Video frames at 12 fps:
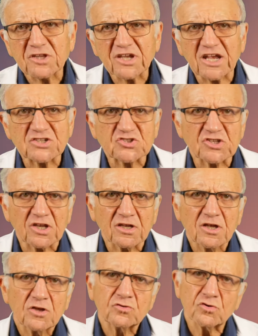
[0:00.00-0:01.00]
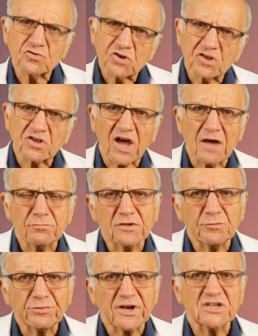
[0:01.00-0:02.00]
medications to treat high
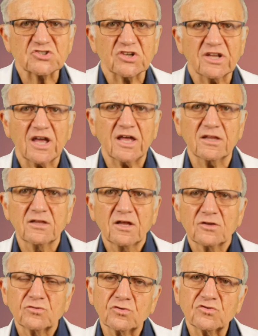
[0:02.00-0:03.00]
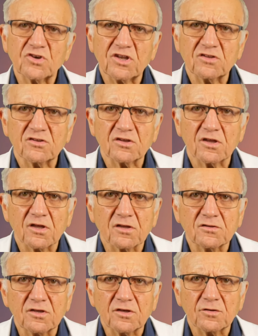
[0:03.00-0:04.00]
blood pressure and to treat
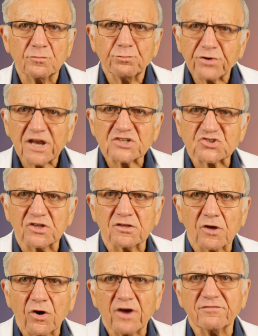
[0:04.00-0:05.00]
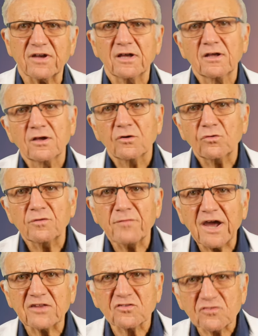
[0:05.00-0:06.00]
uh, depression. However, we
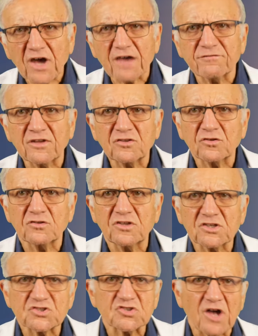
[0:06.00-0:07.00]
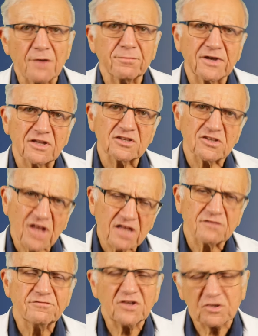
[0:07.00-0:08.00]
might dive into this topic in
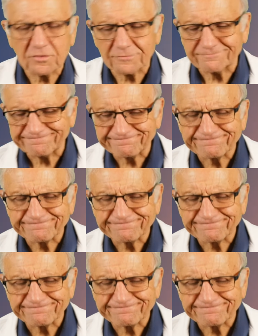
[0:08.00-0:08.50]
another video.